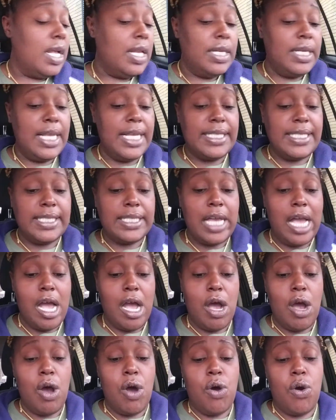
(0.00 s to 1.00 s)
Let's
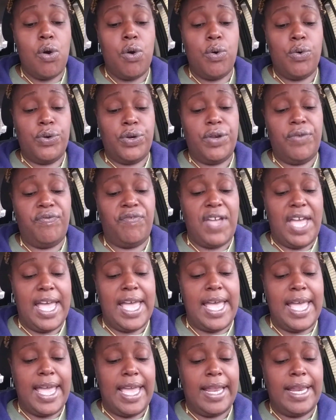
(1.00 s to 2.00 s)
go,
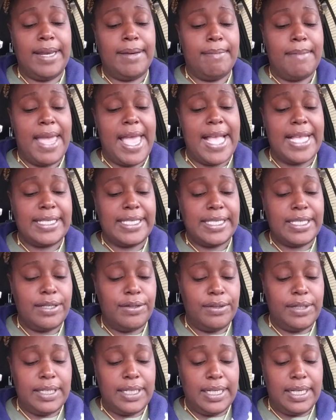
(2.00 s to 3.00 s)
Divine
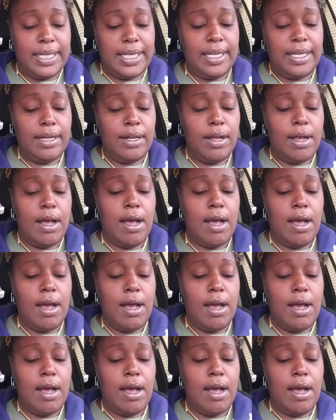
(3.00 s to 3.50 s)
Masculine.